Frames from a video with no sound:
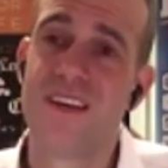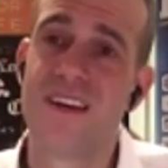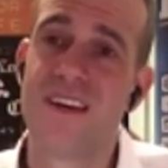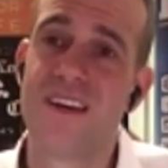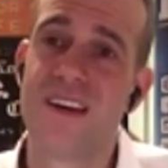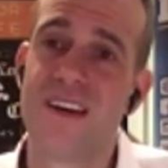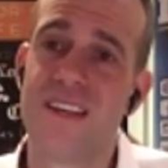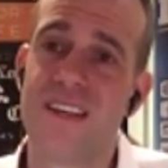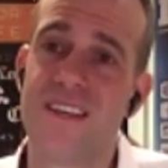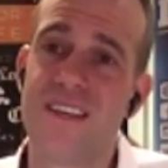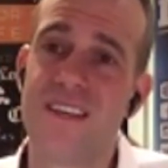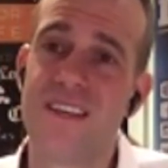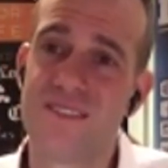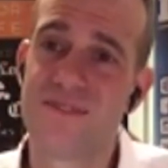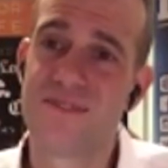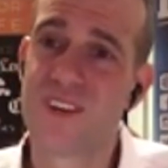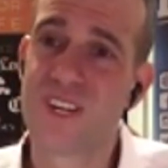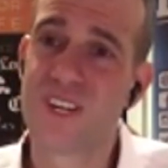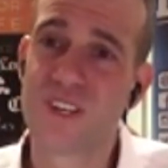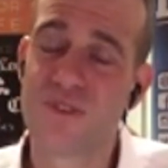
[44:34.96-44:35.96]
He is
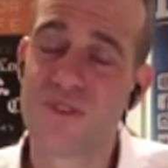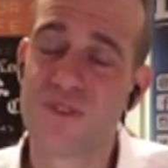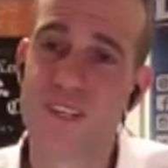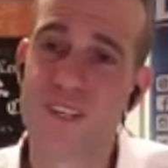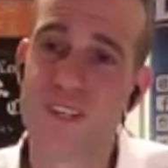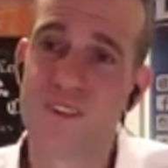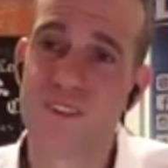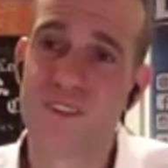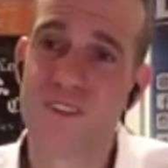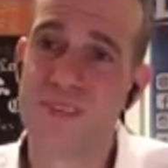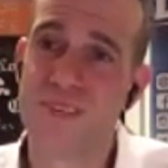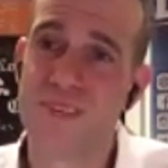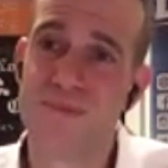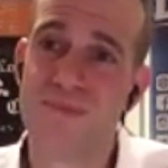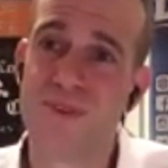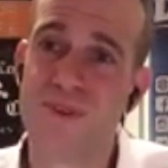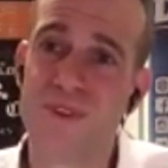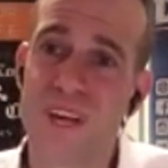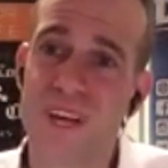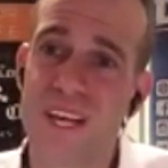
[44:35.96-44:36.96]
very critical of people,
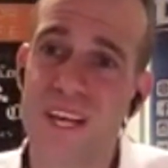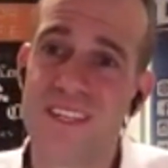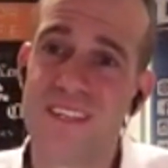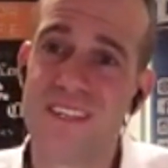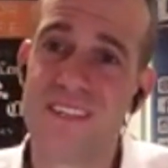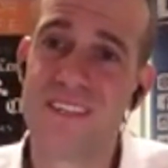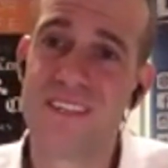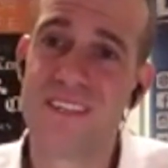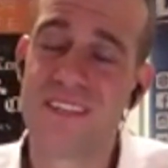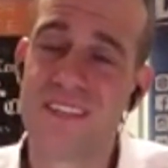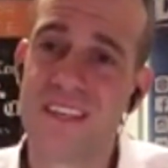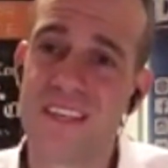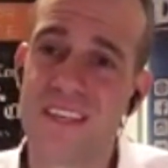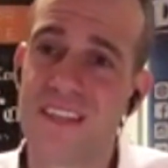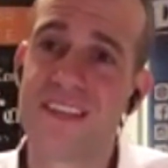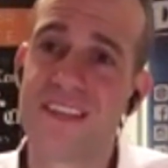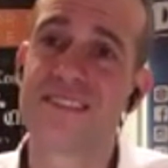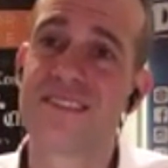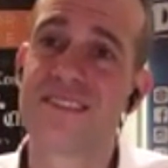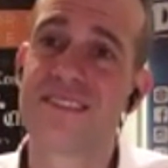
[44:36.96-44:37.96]
and he likes
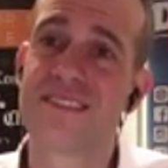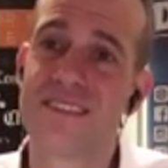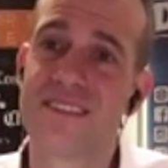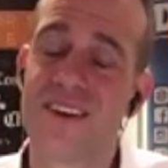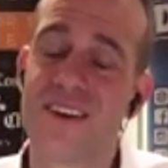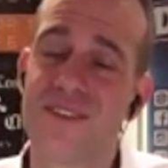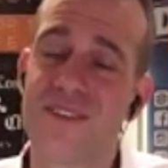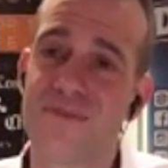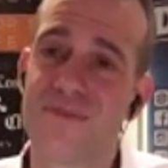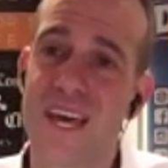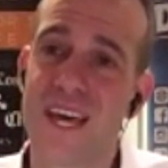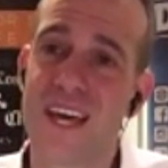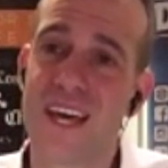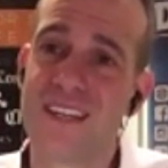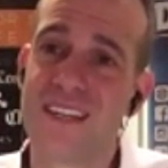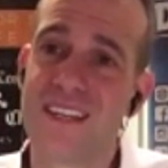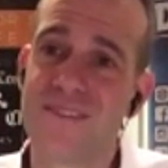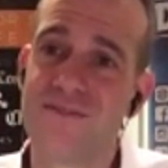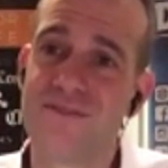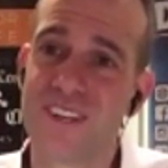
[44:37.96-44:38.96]
to tell them that in a
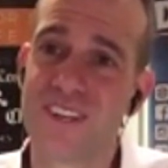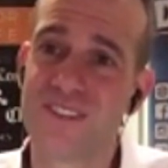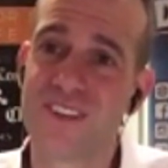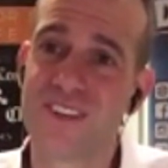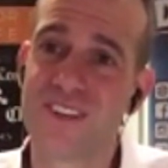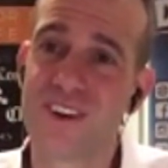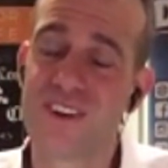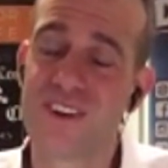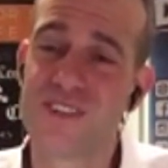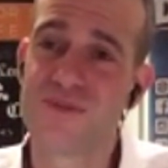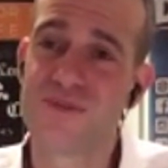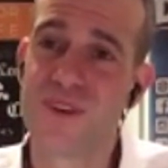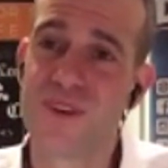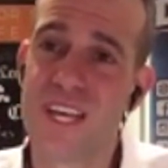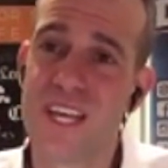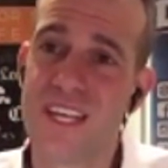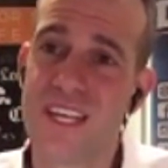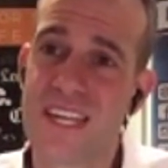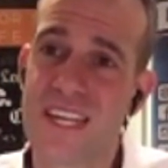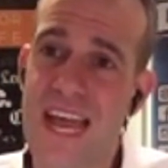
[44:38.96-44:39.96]
fairly harsh way, and
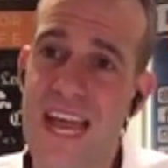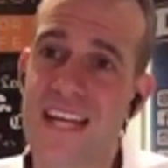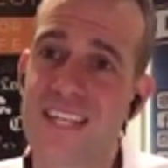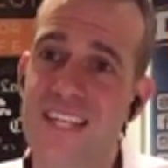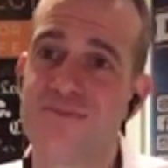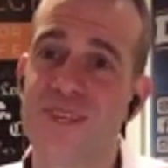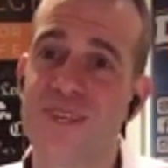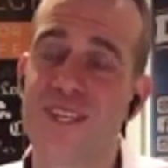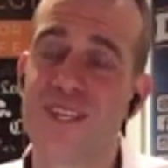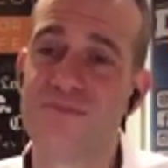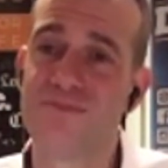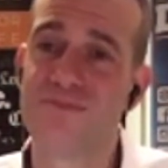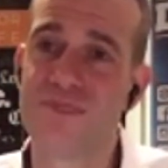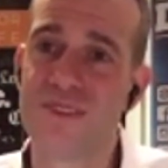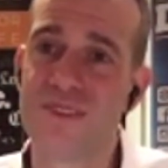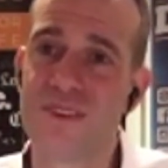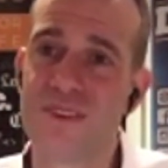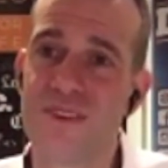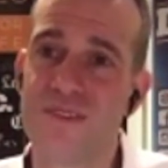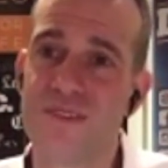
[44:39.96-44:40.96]
asked me
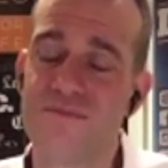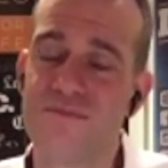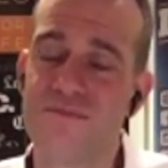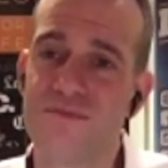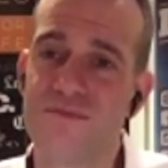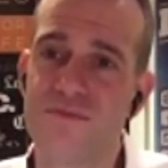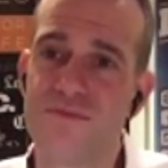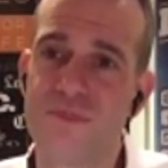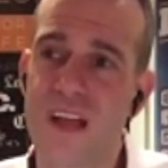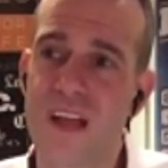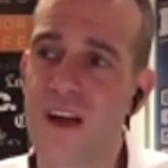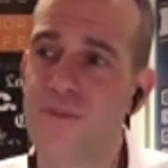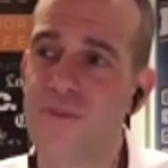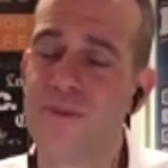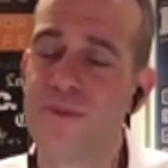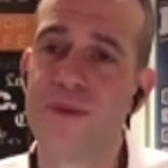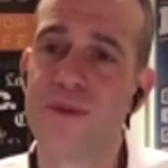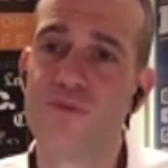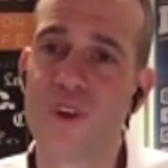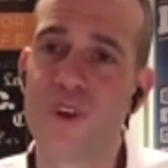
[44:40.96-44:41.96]
to help
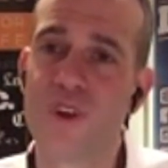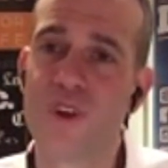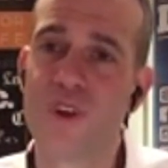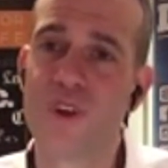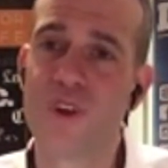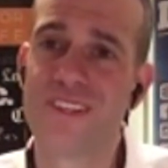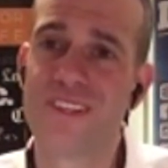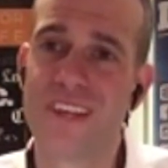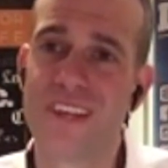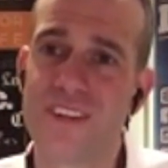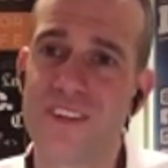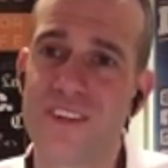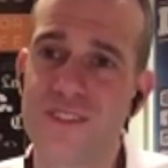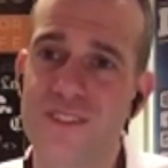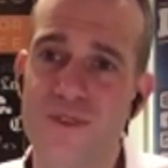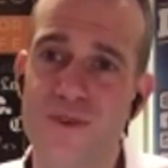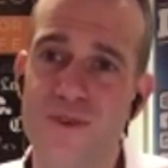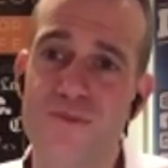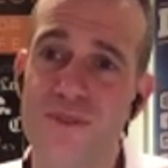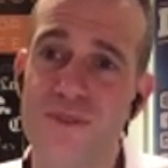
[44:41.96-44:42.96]
him write a letter
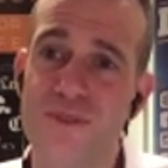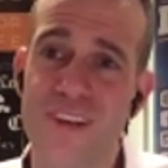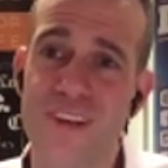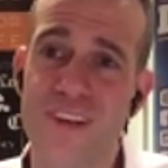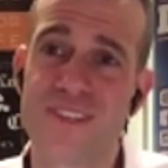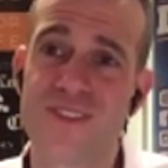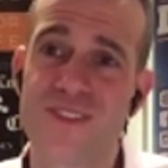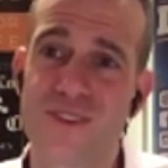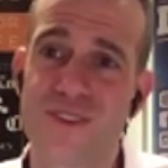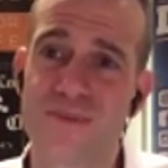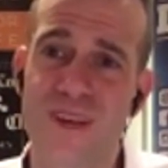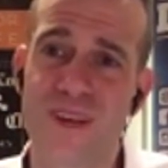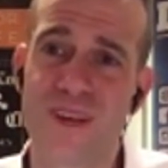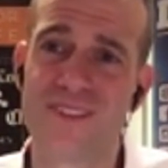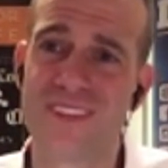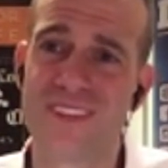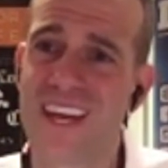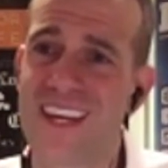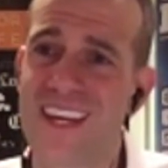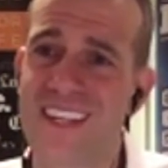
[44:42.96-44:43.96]
to a professor
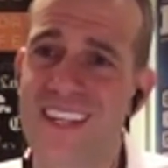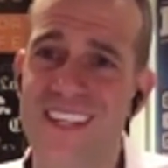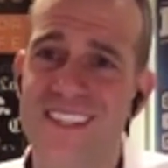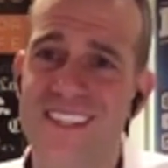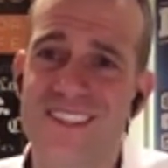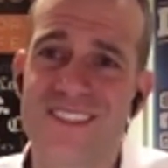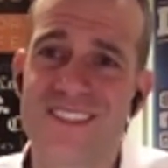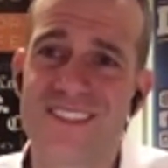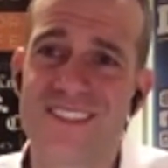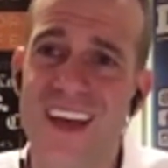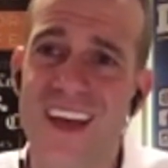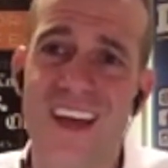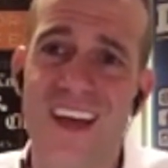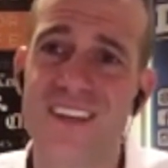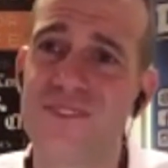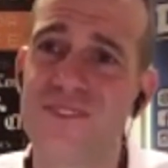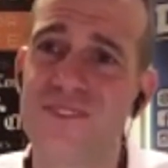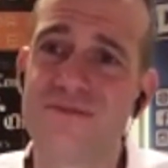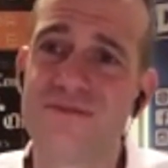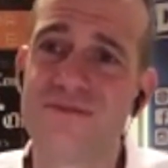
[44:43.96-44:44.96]
about that. And I
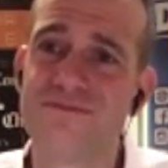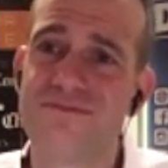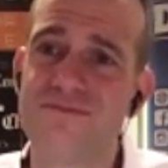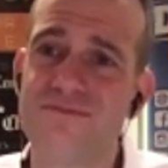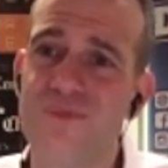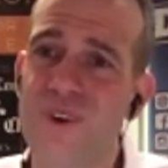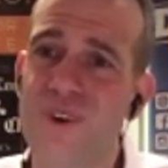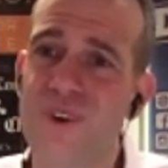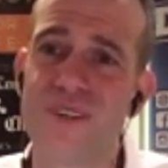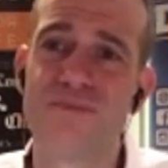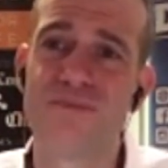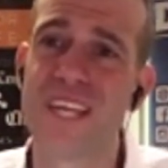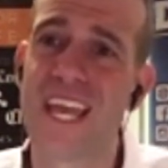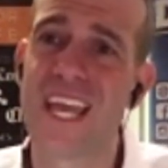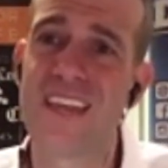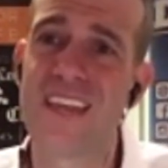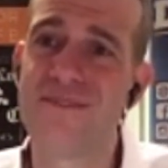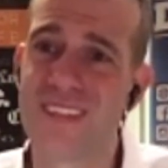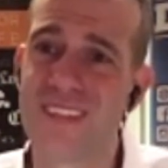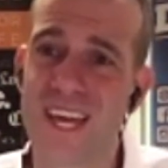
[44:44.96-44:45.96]
don't want to
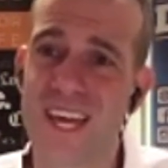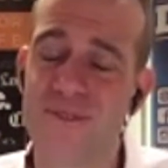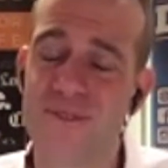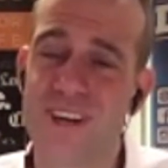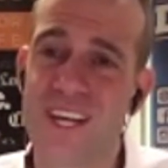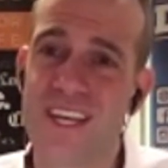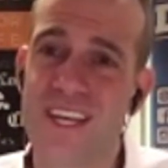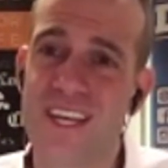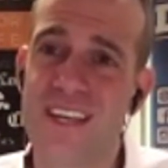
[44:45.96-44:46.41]
behave that way.